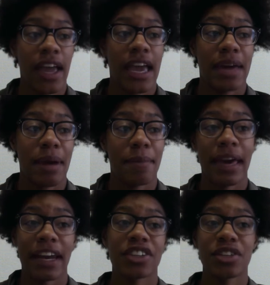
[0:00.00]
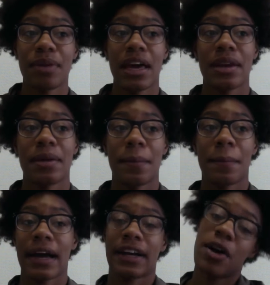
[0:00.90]
and my manager met
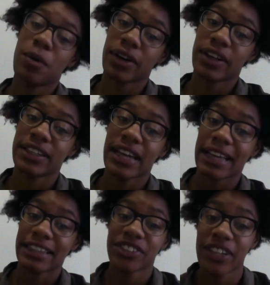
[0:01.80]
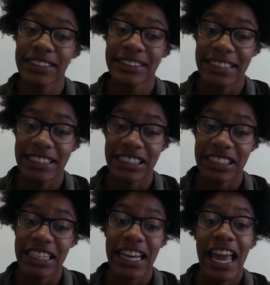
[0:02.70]
my coworker and I at the train
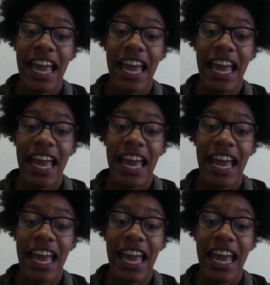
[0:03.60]
station